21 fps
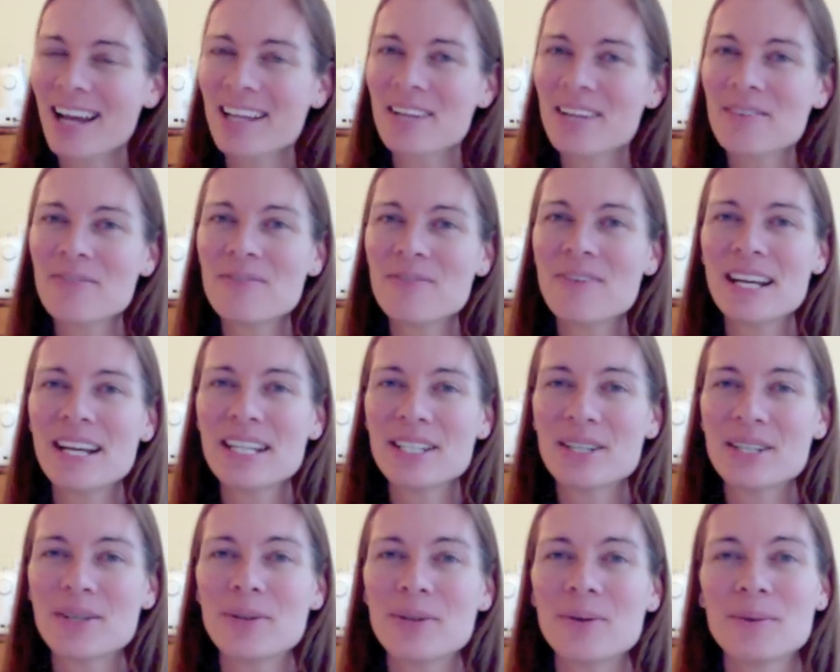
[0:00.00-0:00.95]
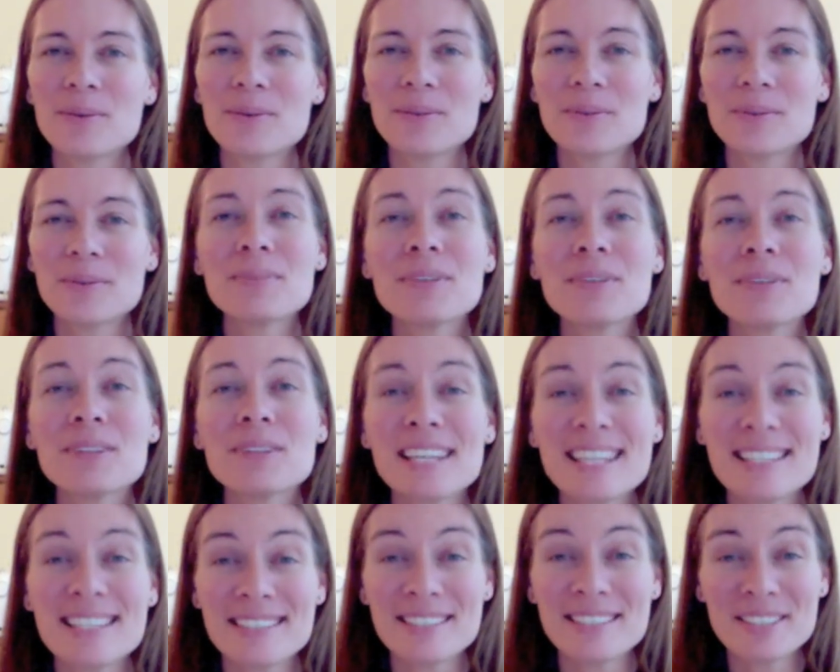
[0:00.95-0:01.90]
I invite you,
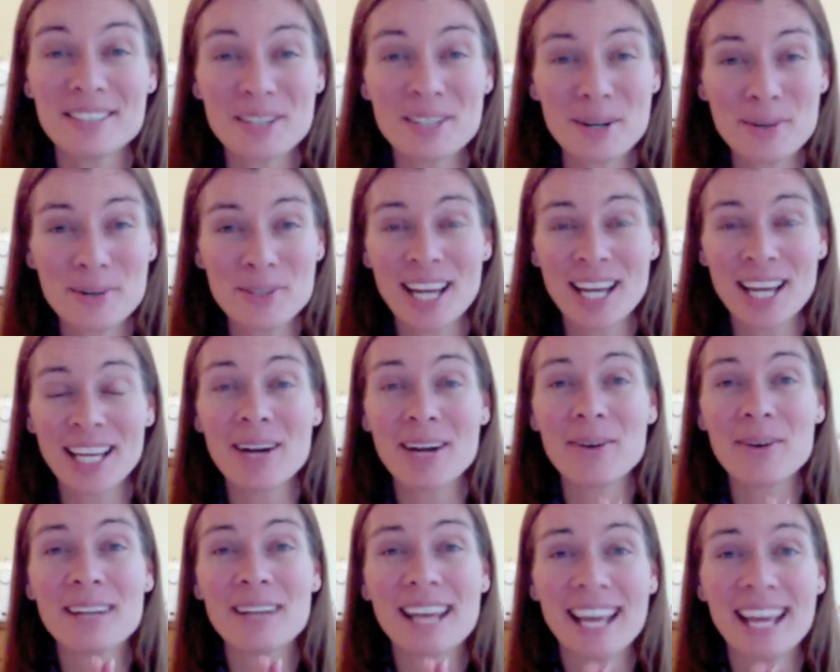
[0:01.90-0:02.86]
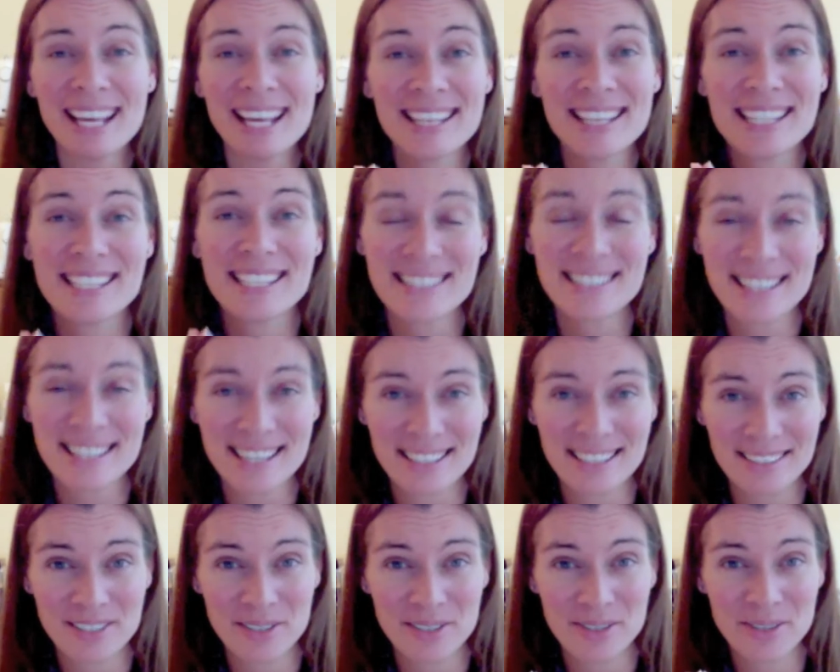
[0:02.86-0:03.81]
please, go check out Haley's
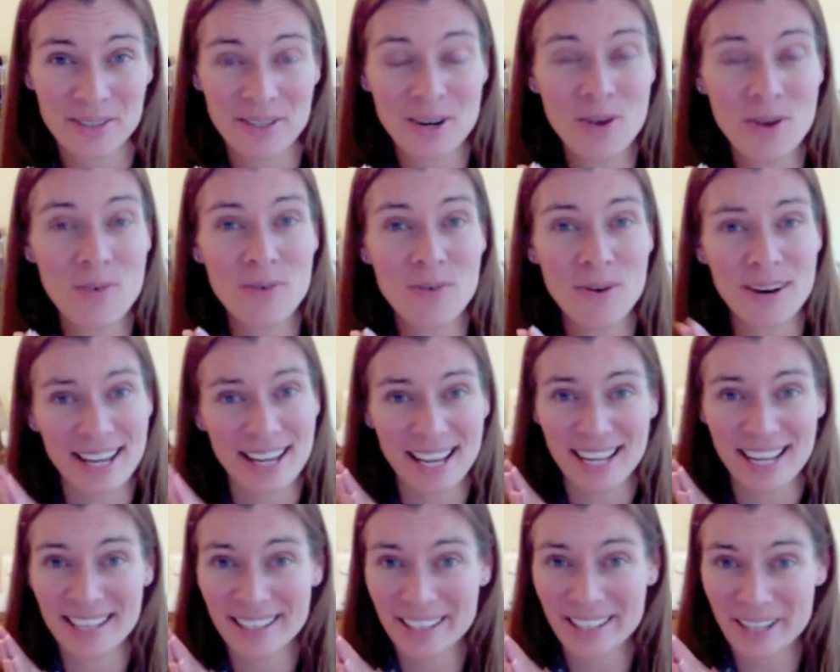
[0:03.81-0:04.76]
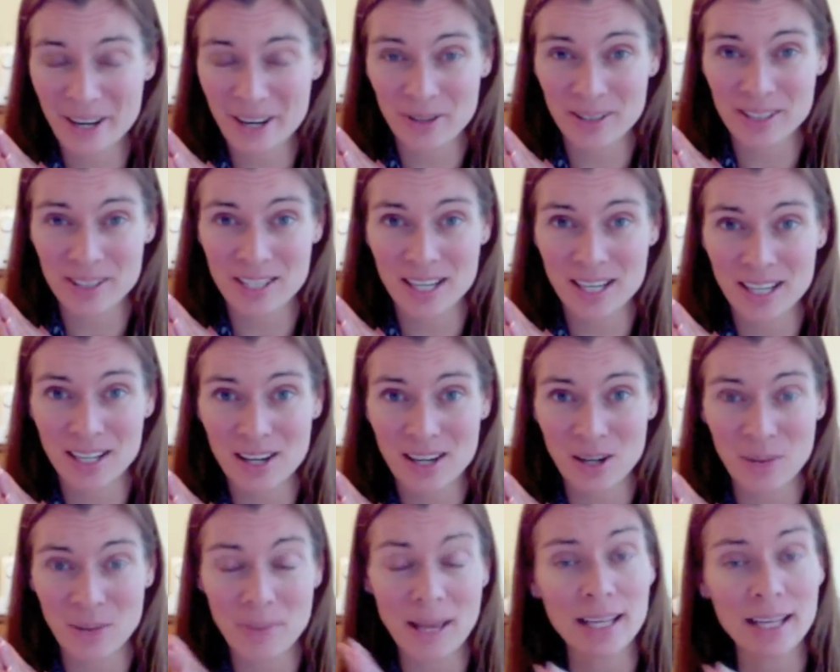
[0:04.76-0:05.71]
answer over at
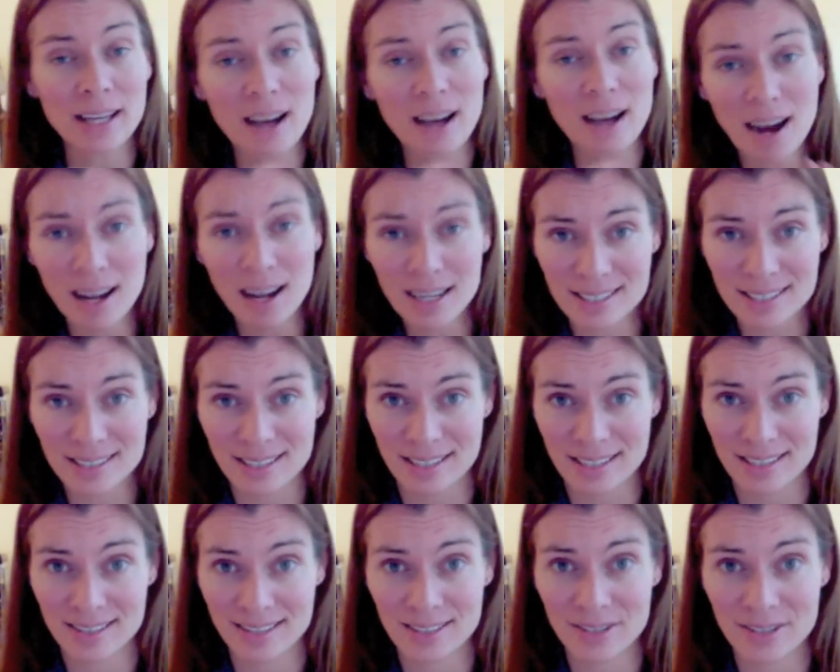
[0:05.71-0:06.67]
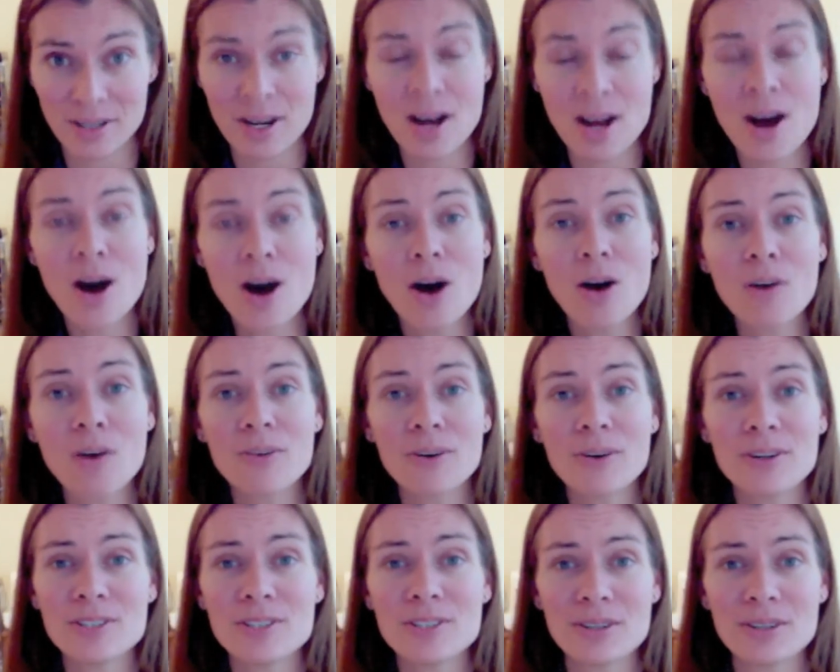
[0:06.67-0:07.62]
HaleyCarla.com and Connie's answer
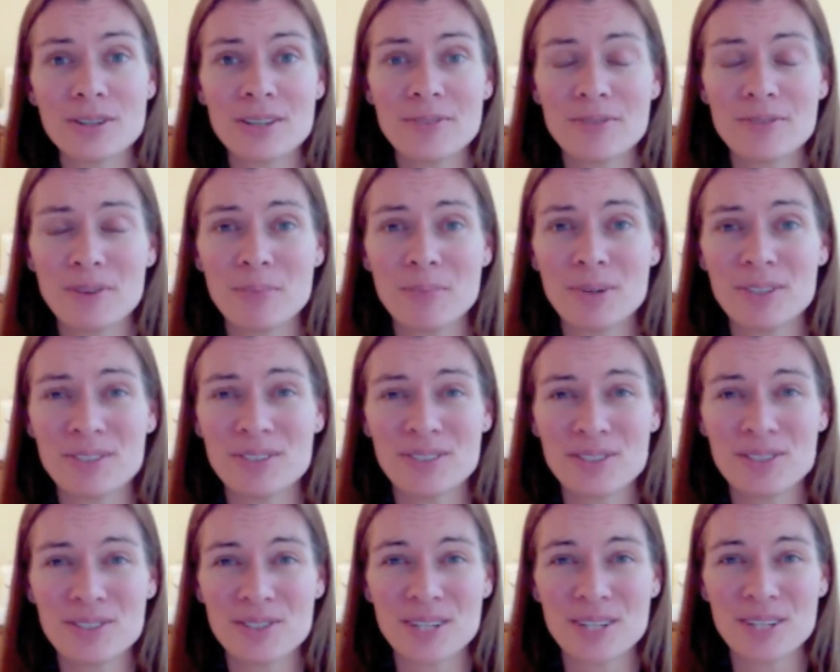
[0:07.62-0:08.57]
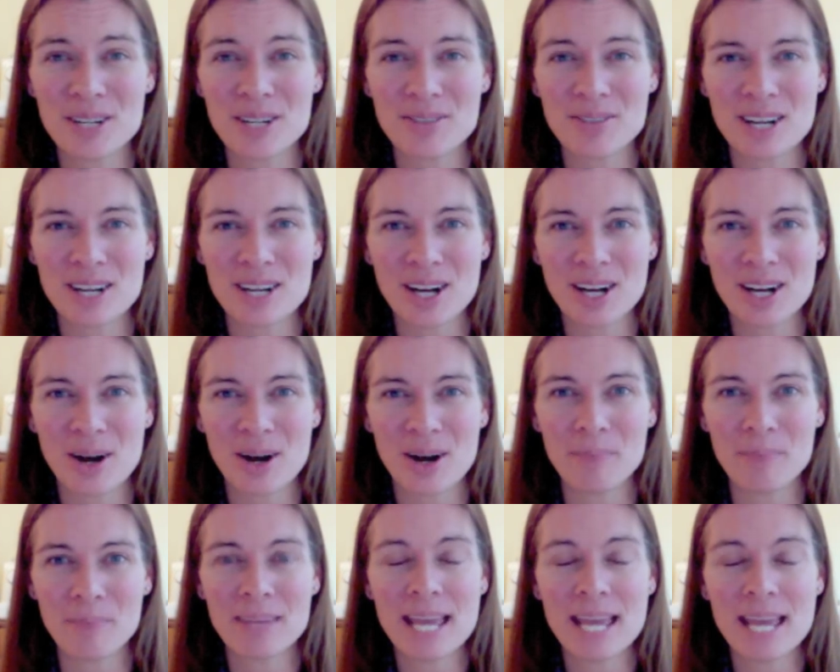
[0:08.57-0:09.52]
over at
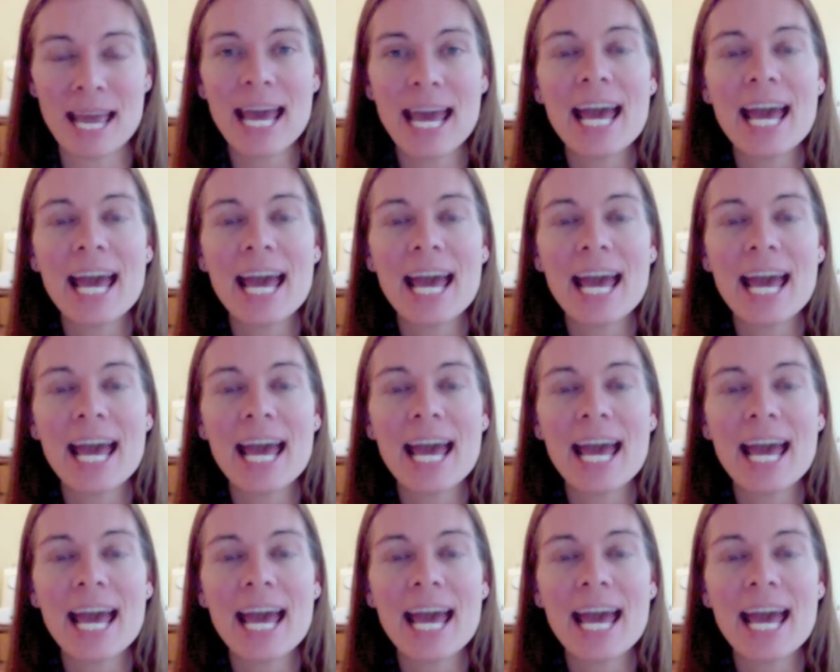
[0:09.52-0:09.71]
DirtyFootprintStudio.com